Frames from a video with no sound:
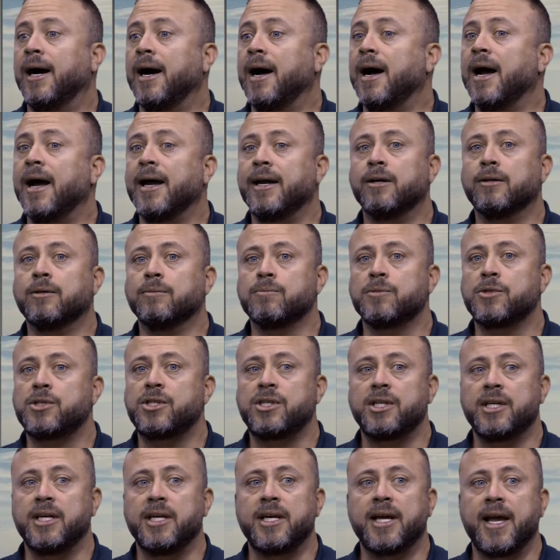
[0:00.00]
I don't
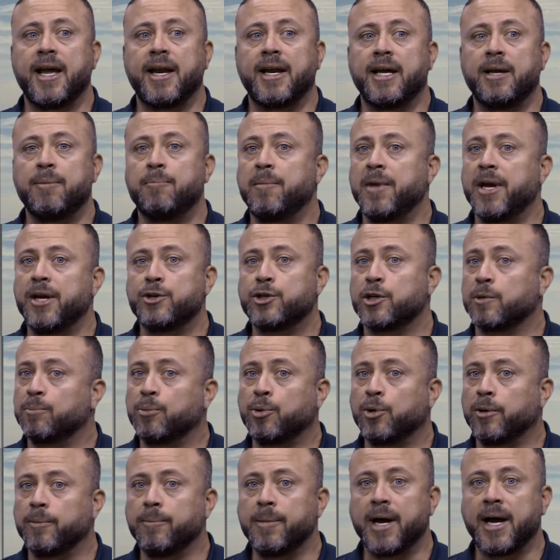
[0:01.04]
see any major
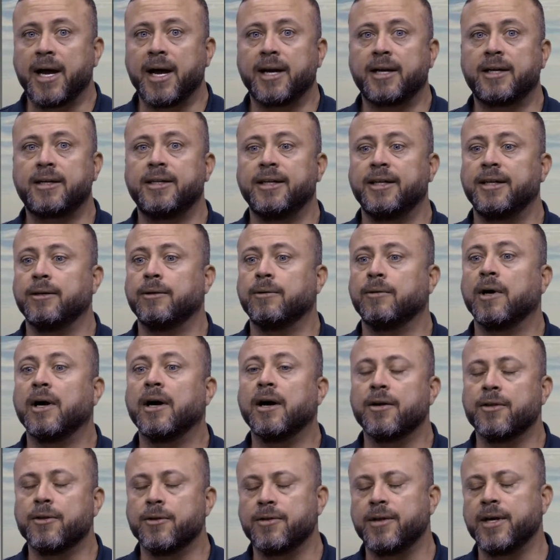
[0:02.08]
pullback,
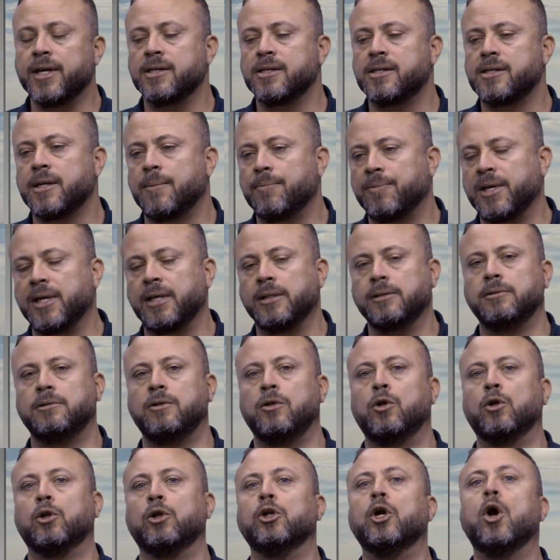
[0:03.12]
other than something
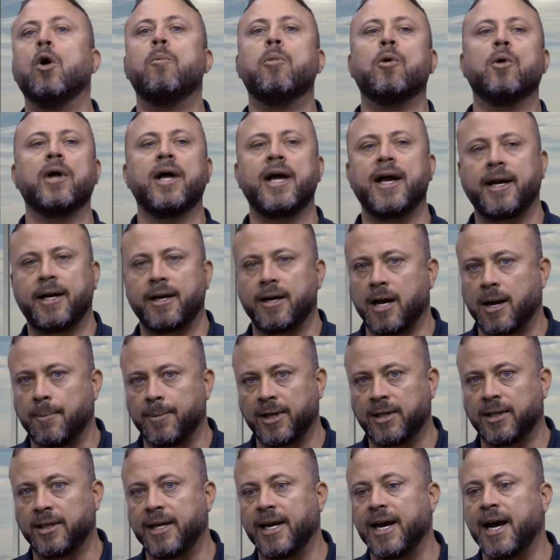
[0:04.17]
global
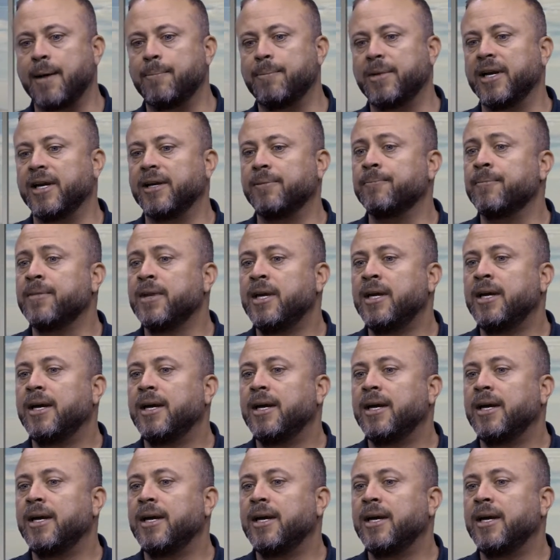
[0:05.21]
economically happening.